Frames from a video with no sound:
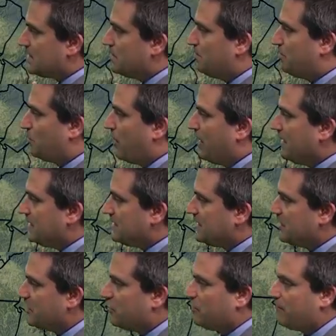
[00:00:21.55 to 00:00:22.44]
some breaks
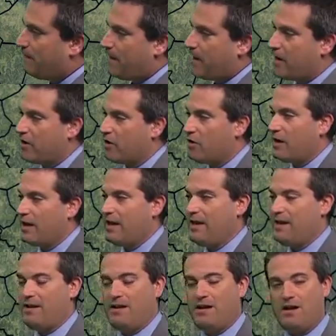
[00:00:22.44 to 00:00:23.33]
here and there
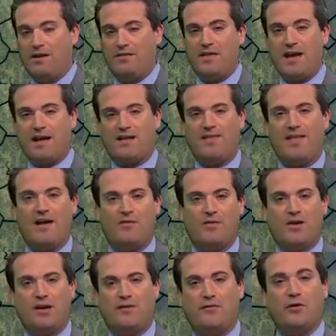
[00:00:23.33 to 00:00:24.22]
in uh, that
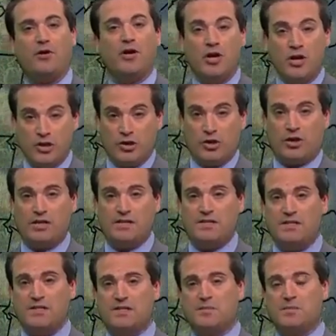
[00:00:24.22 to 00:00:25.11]
cloud cover. You're going to
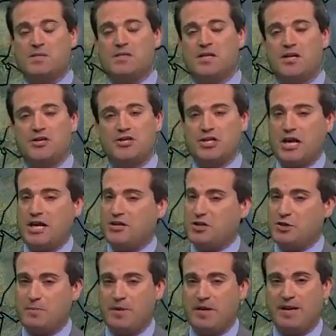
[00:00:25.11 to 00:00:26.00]
see some sunshine.
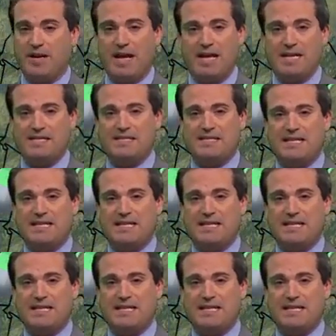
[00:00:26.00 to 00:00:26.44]
Should be a nice